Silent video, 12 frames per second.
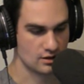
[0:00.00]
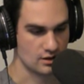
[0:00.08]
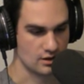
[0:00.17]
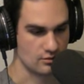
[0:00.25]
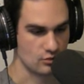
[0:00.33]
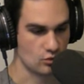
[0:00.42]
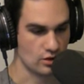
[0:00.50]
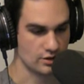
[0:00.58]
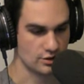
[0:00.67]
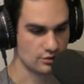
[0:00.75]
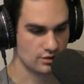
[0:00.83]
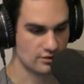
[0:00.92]
Um,
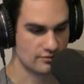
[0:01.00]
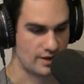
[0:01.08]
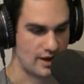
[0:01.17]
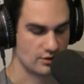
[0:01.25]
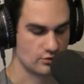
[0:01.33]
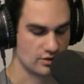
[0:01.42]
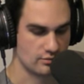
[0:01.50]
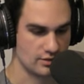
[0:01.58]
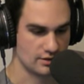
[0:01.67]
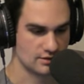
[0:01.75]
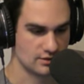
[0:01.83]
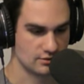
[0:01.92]
one unit of packed red
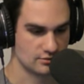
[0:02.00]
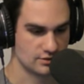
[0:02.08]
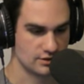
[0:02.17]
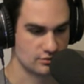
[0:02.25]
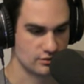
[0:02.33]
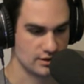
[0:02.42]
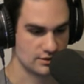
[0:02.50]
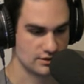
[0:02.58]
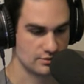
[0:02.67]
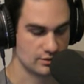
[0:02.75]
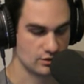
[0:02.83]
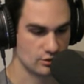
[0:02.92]
blood cells can raise
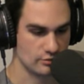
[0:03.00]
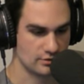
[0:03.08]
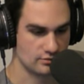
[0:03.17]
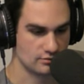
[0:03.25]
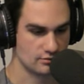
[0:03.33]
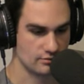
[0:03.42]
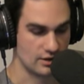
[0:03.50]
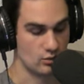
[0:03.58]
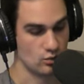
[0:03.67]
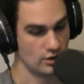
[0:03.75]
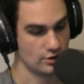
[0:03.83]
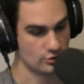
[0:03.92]
hemoglobin by
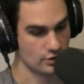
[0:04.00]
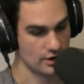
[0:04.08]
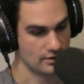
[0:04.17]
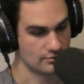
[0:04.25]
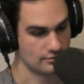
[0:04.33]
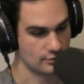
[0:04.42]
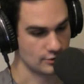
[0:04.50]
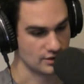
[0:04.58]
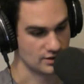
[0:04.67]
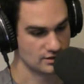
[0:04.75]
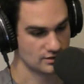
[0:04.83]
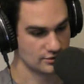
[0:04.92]
1 gram per
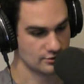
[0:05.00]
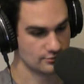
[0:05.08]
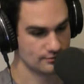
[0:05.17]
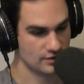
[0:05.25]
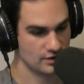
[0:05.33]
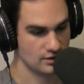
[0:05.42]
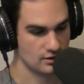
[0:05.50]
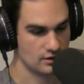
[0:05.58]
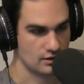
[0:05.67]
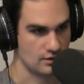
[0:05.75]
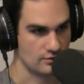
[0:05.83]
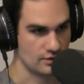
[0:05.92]
deciliter.
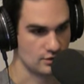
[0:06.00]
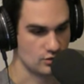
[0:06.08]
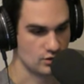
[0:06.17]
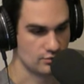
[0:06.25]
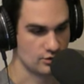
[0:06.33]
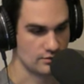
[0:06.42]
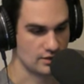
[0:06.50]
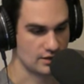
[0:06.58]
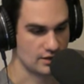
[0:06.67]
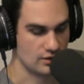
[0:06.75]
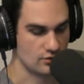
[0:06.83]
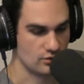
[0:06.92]
Um, and you want to
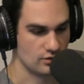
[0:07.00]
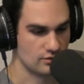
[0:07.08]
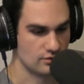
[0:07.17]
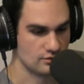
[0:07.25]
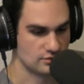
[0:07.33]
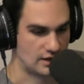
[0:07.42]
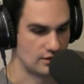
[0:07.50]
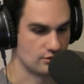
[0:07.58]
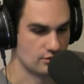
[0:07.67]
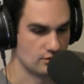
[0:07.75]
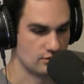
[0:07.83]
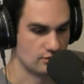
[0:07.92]
pre-medicate with
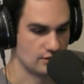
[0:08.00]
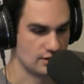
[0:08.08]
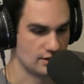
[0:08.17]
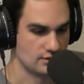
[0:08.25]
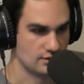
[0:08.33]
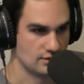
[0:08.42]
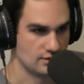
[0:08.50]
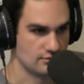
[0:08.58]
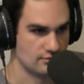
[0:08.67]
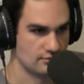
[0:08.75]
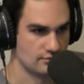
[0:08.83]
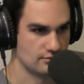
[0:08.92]
Tylenol and
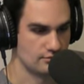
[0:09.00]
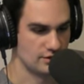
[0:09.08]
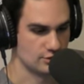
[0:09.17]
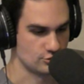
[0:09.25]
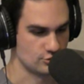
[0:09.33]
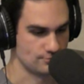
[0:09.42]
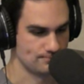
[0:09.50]
um, Benadryl.